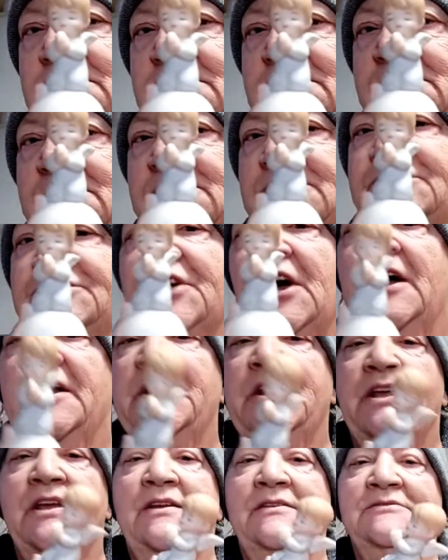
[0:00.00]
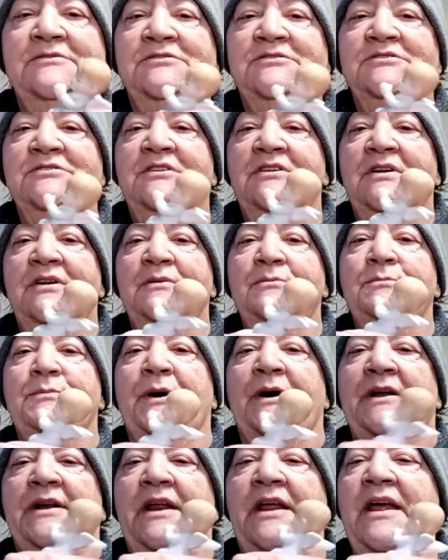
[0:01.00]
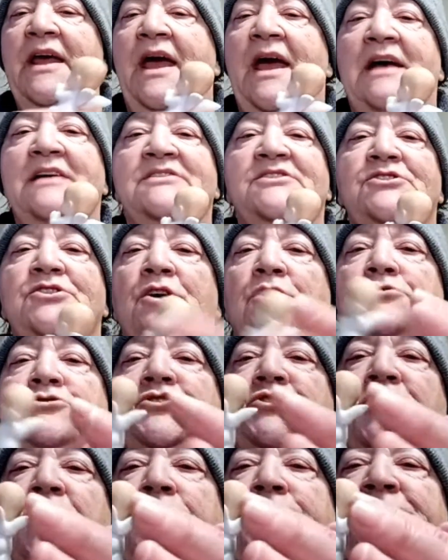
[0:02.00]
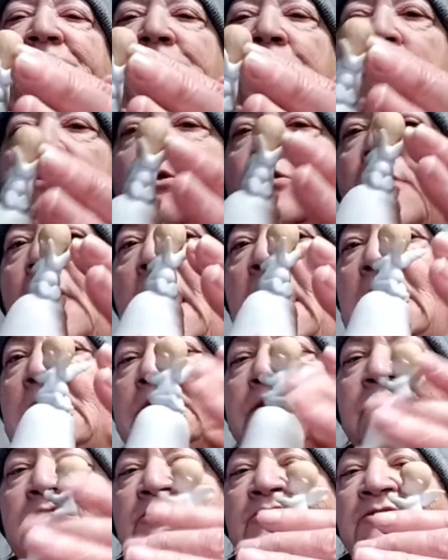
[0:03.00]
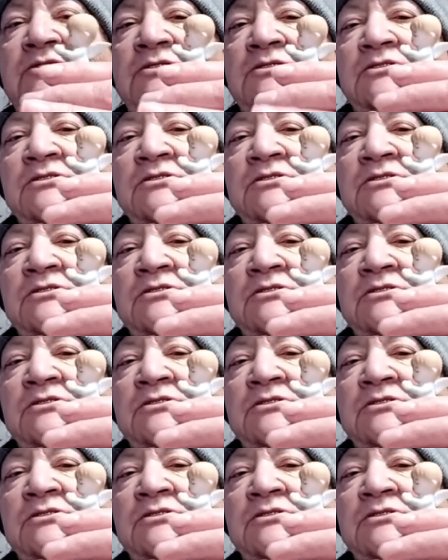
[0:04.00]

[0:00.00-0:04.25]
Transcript: He's tiny, but he has no chips, no cracks.